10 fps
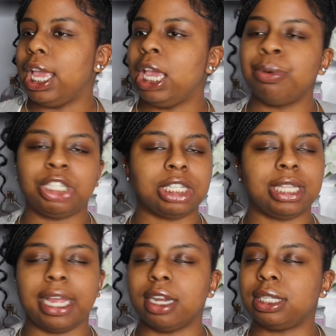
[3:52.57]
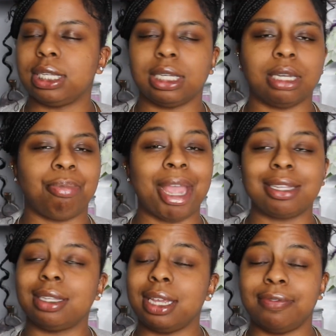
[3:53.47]
He was just there to
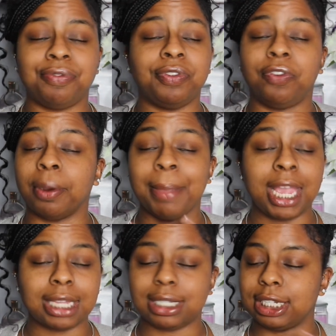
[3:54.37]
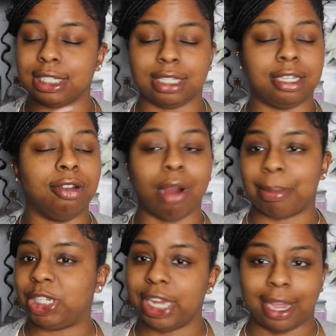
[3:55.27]
basically, for me, to just
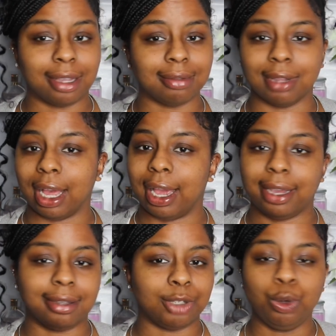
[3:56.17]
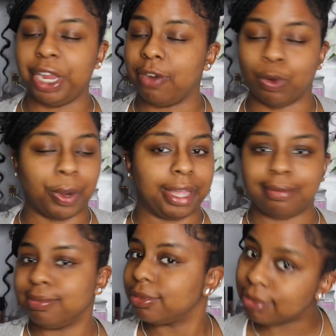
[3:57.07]
grab a check. Like, you were here for what?